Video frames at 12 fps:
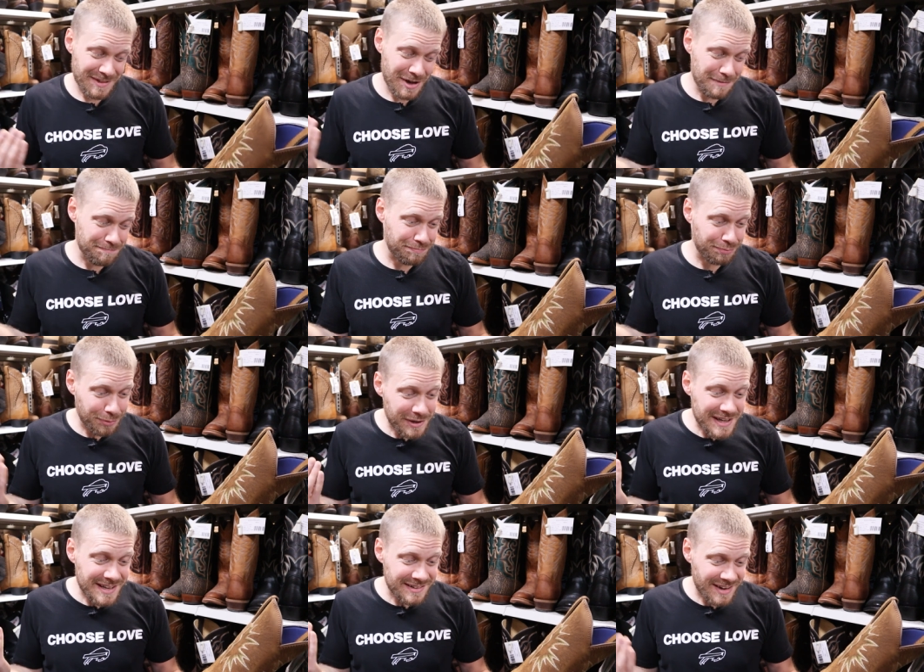a
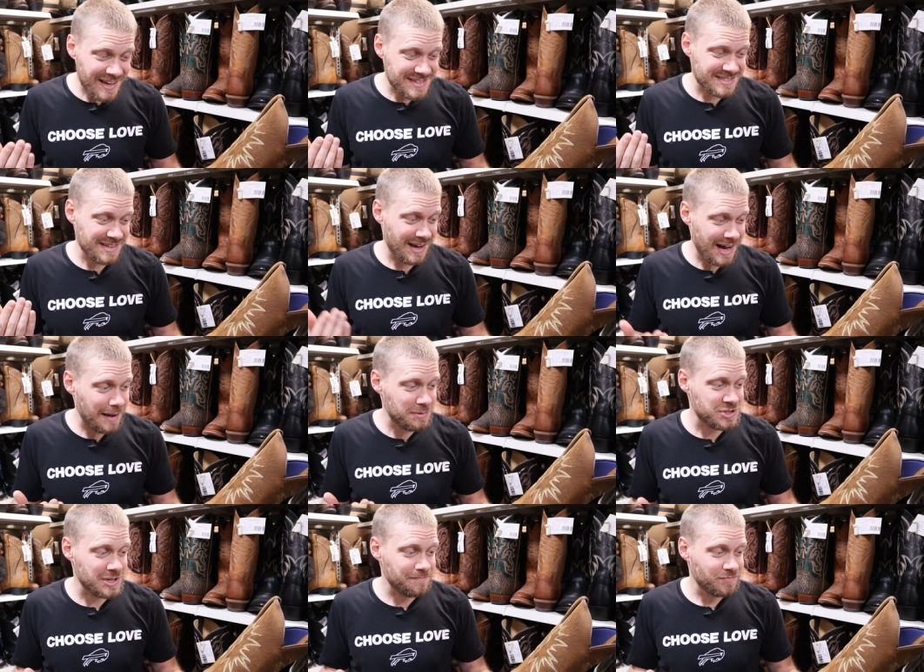pretty nice
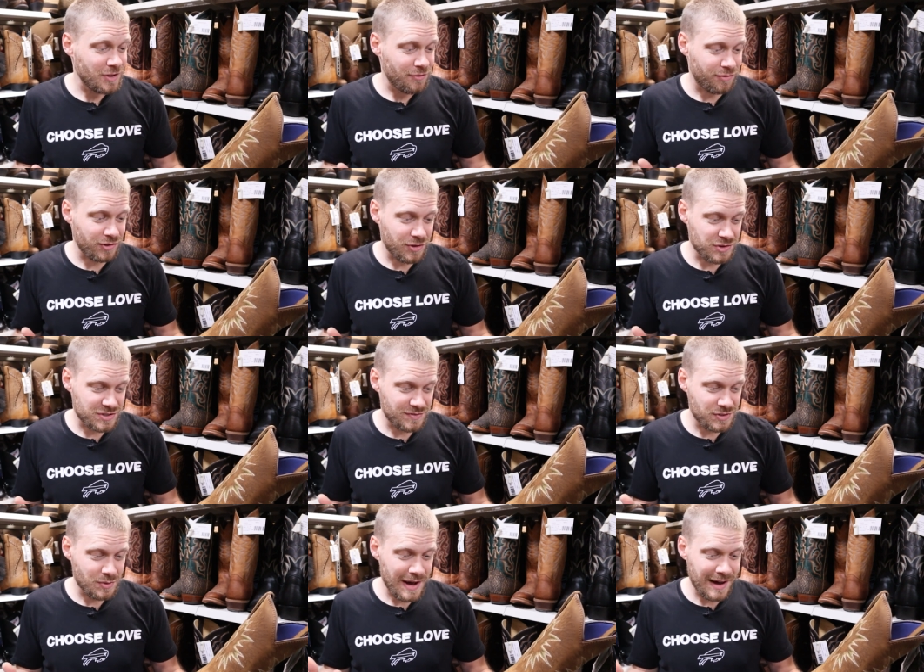option for those of
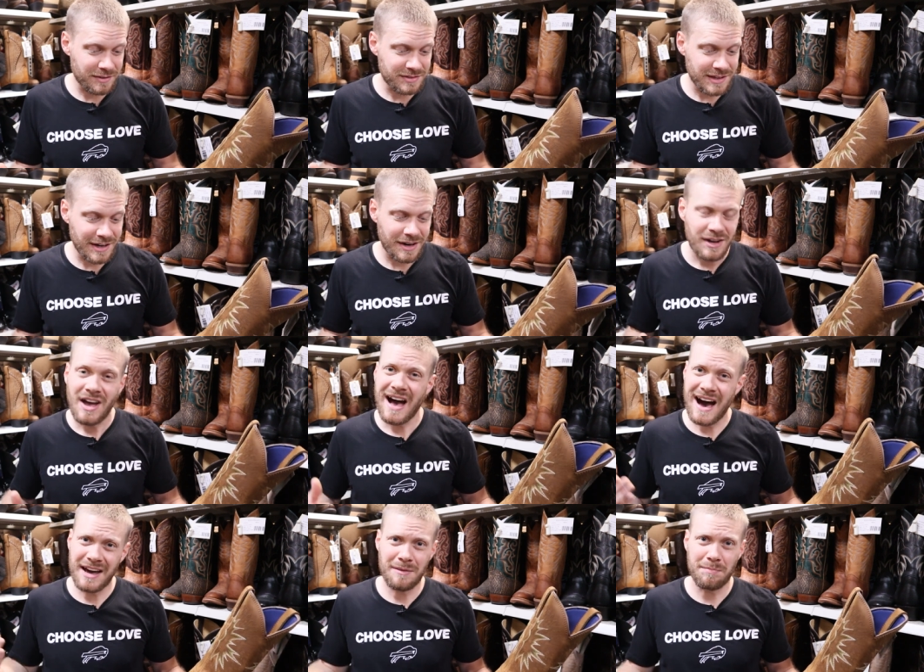you out there
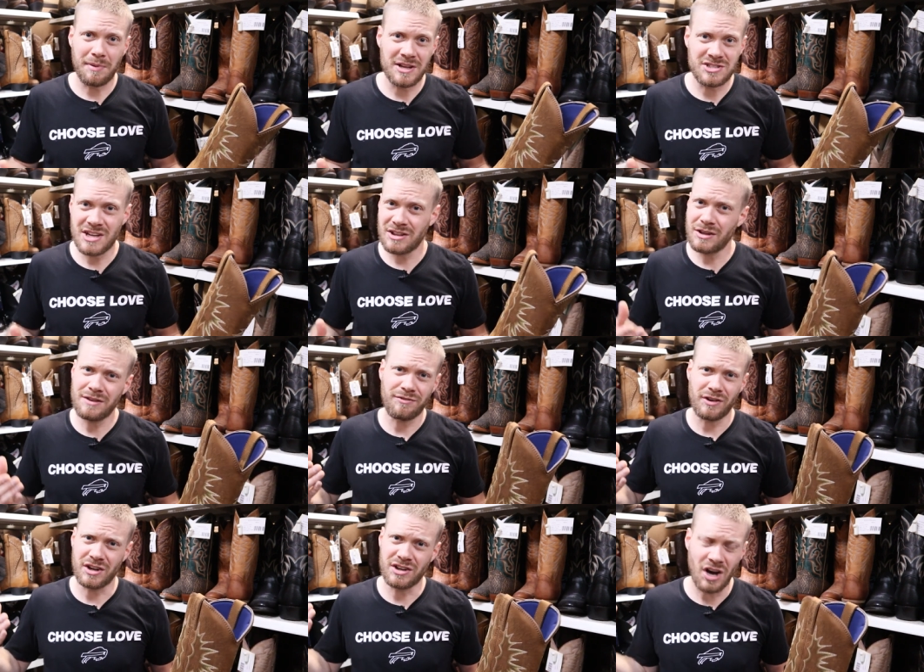on a budget looking
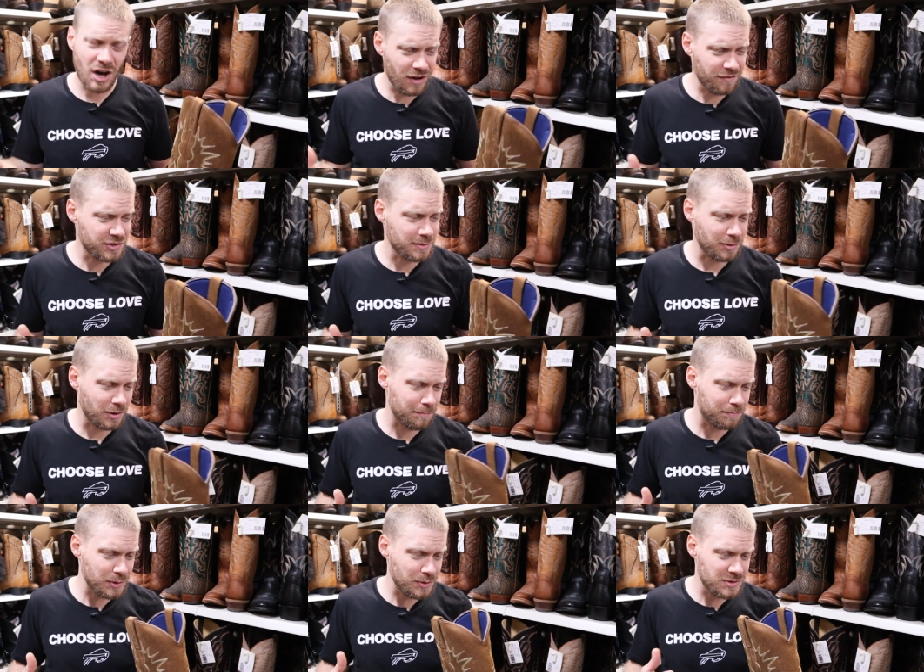for a comfortable
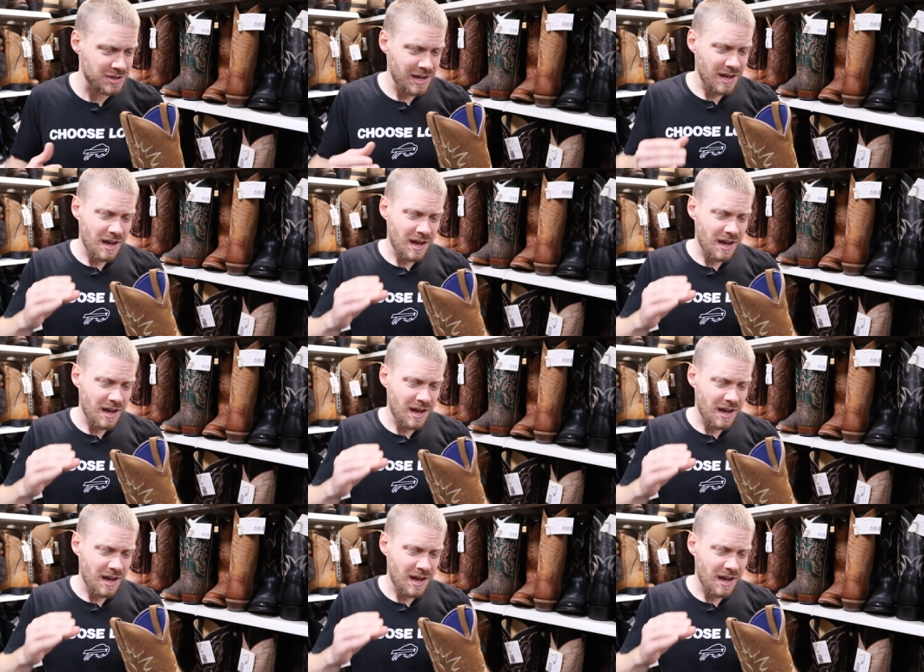boot.